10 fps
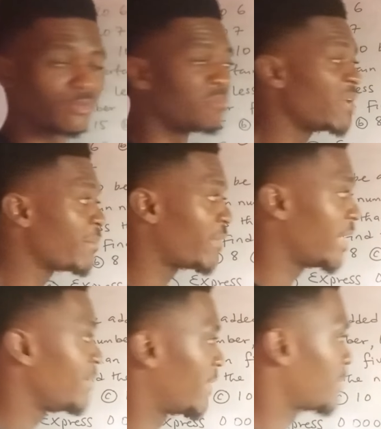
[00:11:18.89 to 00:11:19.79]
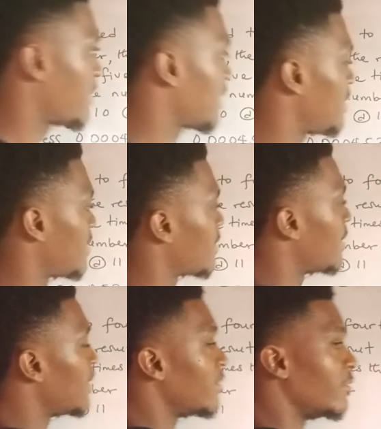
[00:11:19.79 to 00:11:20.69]
Remember, in mathematics,
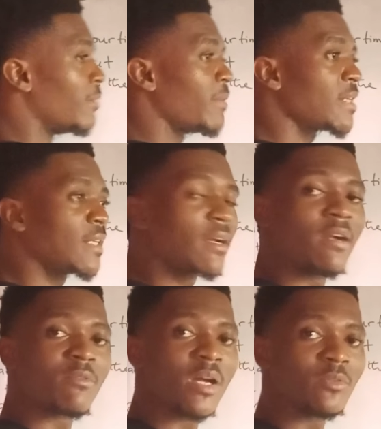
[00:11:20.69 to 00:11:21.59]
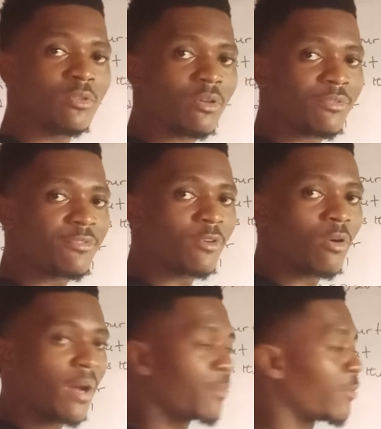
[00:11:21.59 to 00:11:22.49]
numbers that can round off
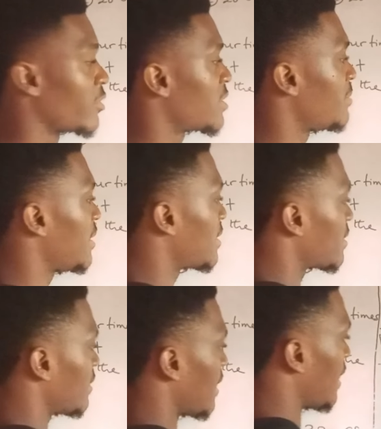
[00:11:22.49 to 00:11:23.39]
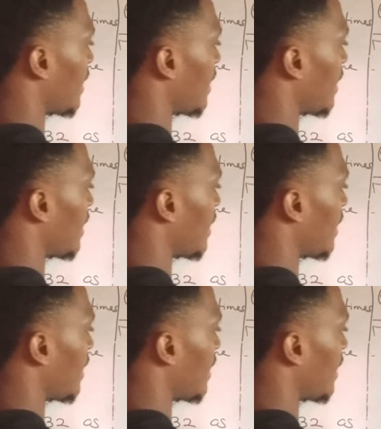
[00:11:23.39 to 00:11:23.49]
or approximate, they